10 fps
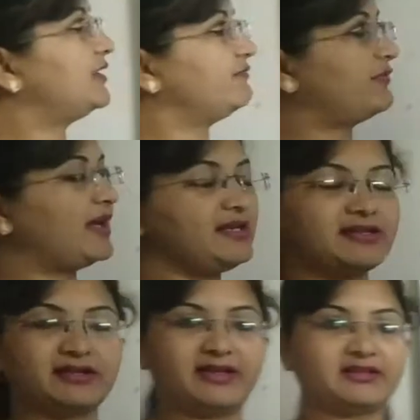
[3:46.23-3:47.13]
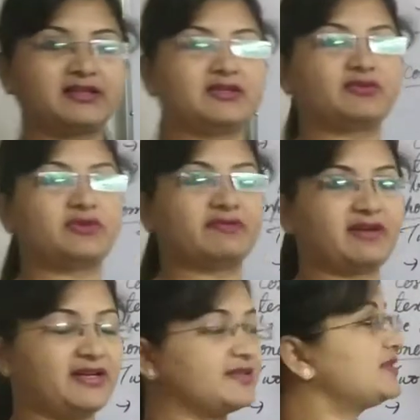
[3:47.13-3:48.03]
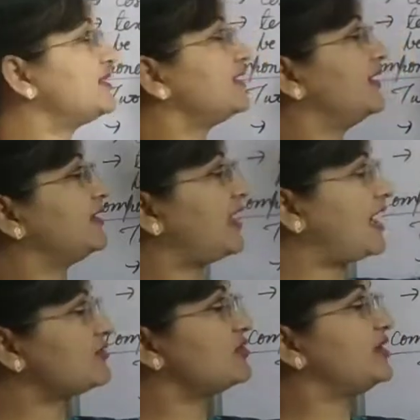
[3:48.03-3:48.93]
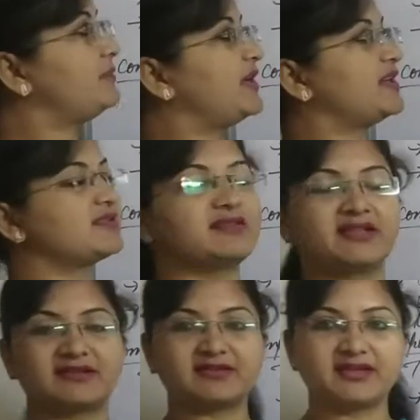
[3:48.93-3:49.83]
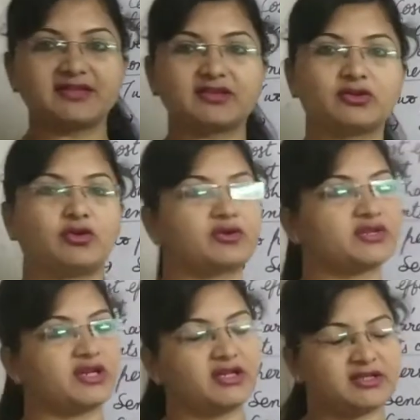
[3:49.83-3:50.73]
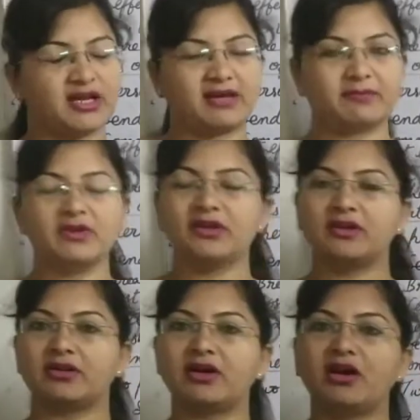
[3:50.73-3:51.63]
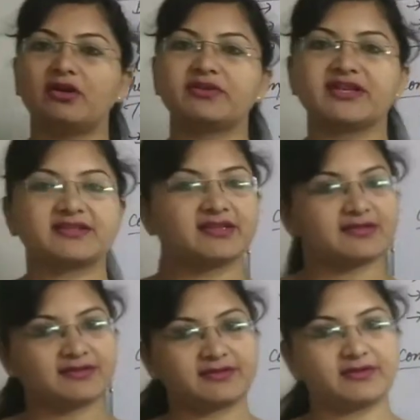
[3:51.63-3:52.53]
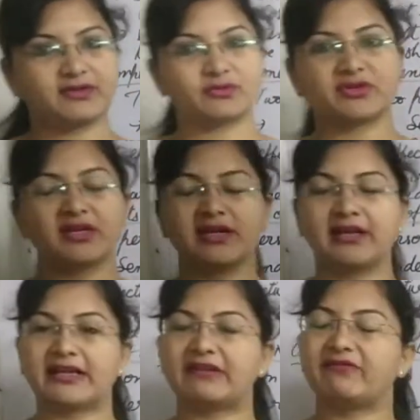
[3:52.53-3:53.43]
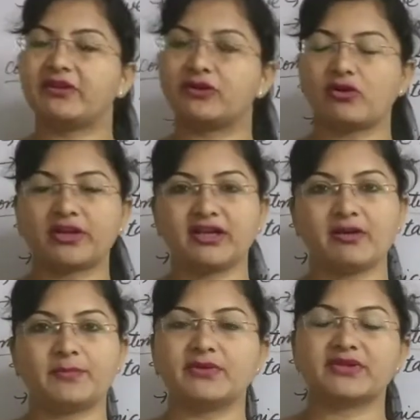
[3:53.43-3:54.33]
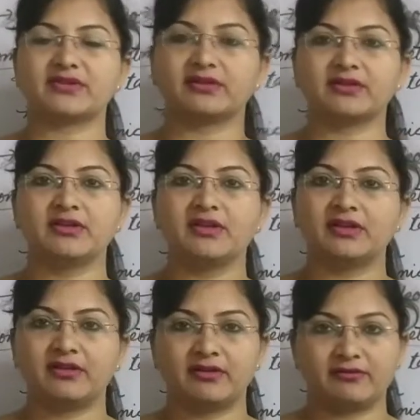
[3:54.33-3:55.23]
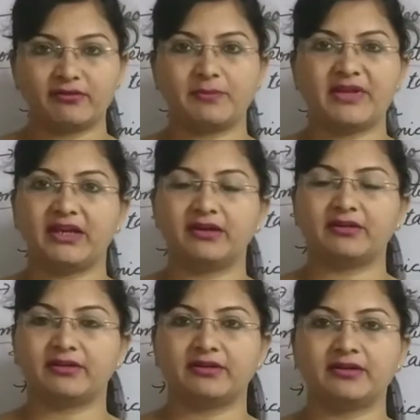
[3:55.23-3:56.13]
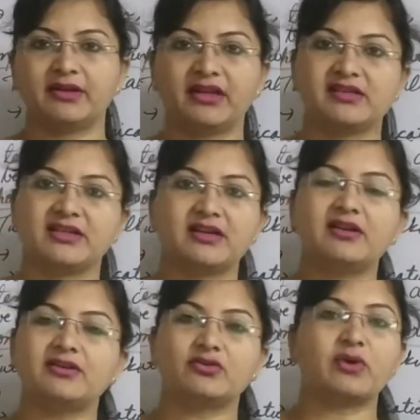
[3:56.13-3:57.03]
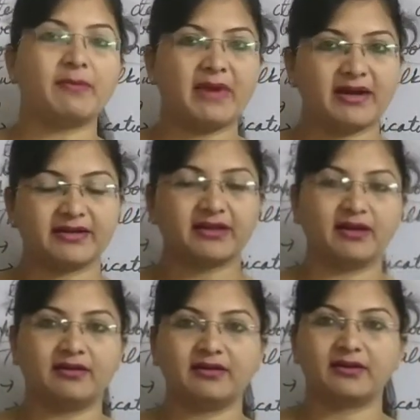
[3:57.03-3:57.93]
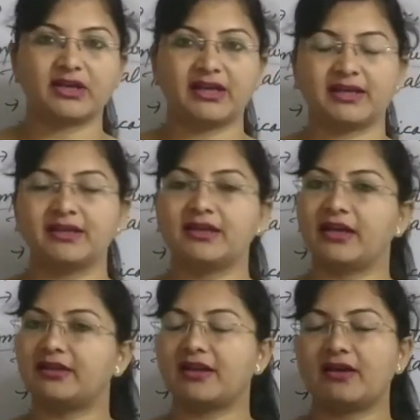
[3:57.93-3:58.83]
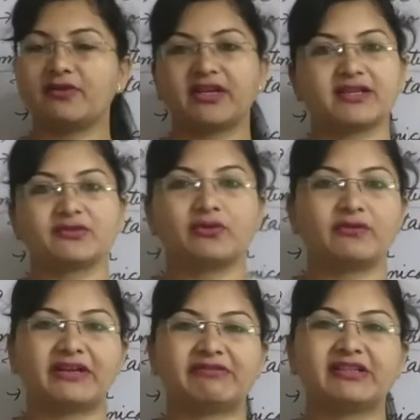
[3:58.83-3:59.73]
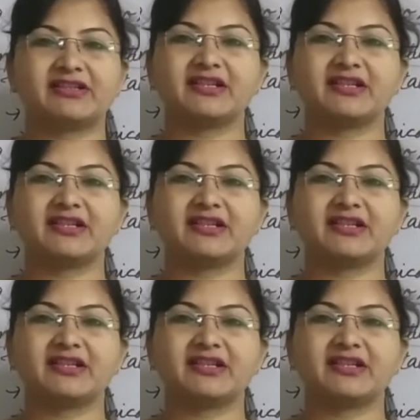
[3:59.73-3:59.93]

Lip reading: While connecting two devices, it actually breaks the distance, cost and time. Now how distance is reduced? Like if we are talking a person from here, India to America, okay, and nowadays you know very well